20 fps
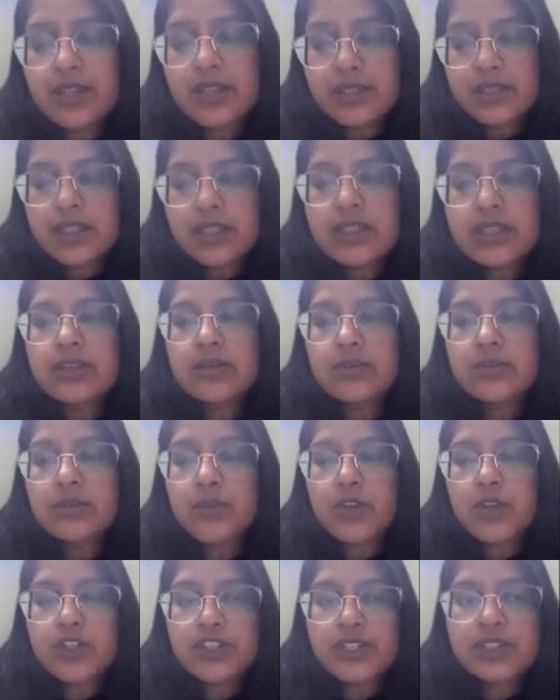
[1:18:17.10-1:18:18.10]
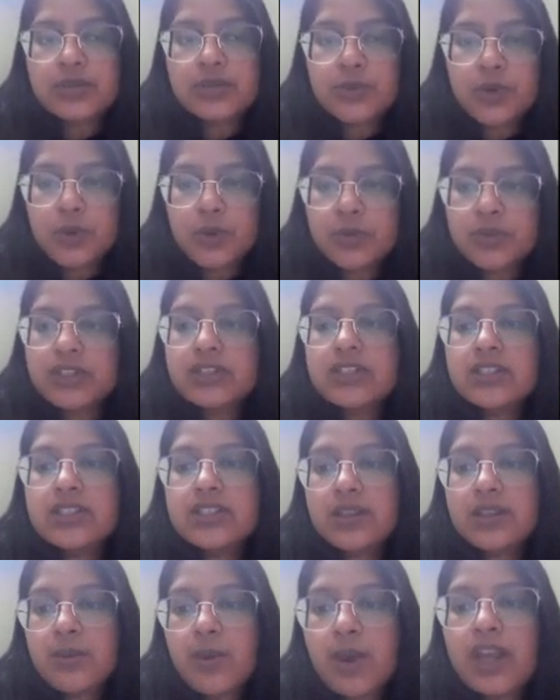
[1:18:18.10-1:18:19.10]
and the project proponent
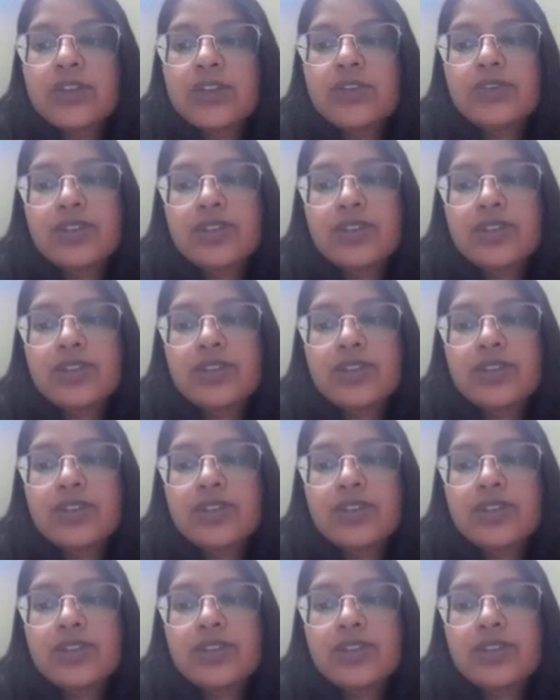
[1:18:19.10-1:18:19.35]
is required